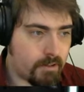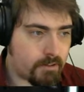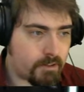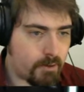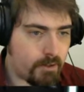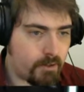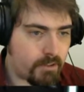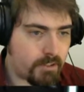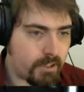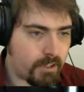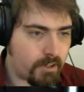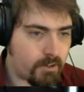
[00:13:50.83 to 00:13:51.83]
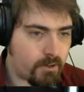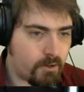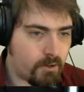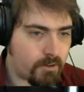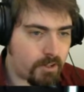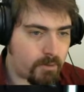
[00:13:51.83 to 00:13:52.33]
So it looks like
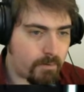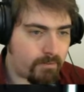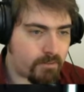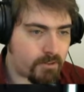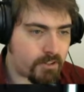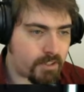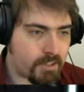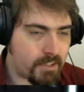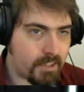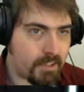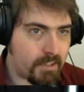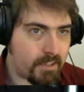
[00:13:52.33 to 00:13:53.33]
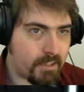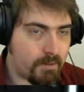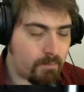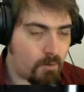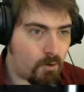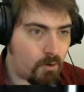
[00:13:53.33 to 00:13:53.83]
North Team have just slightly
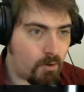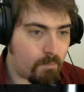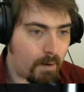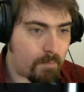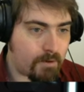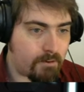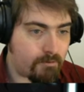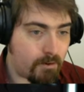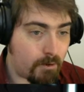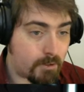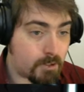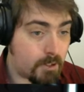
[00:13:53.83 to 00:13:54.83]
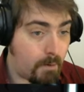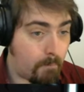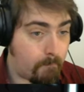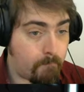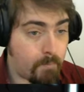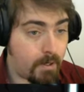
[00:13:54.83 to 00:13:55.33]
more map control,
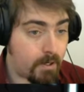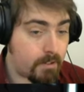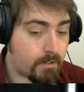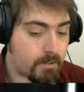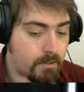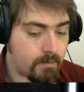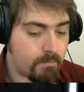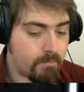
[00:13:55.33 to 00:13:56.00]
but